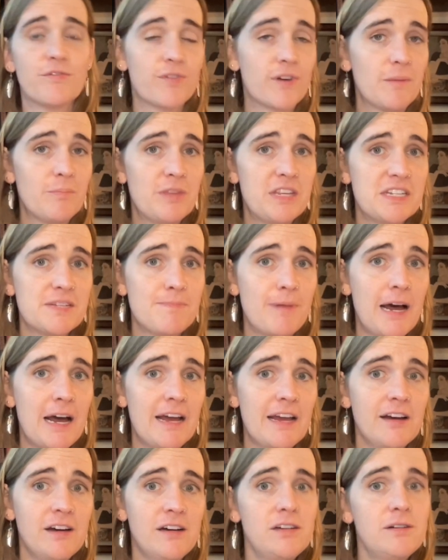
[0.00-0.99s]
from this
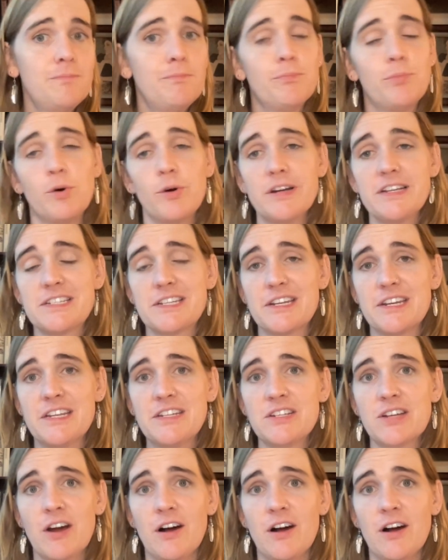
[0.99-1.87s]
pile, Beuys and his